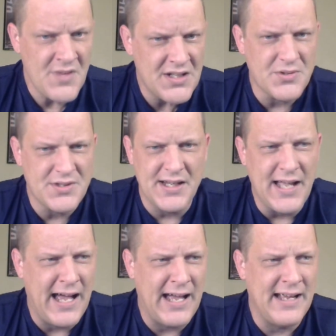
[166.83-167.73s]
This was a
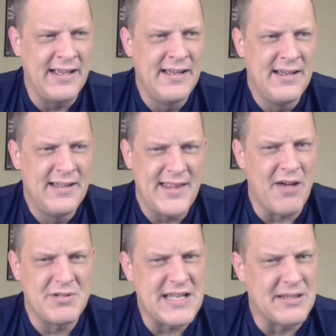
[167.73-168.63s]
guy
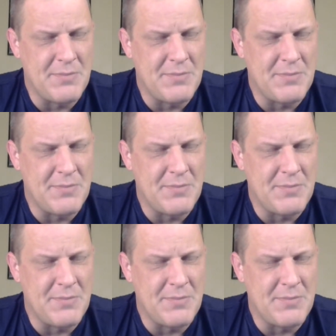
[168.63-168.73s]
that was at the